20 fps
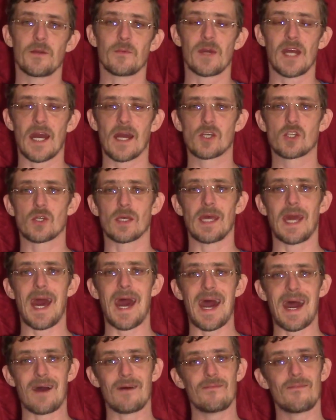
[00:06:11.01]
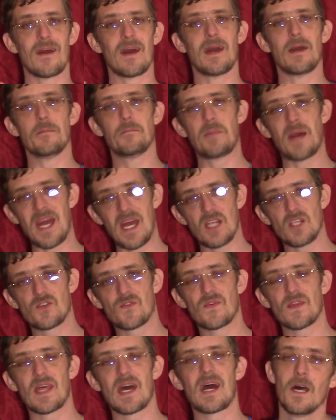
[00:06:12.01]
We actually have a page
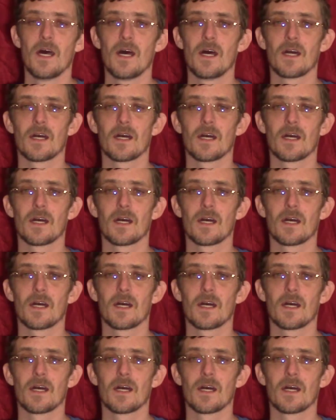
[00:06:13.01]
for that.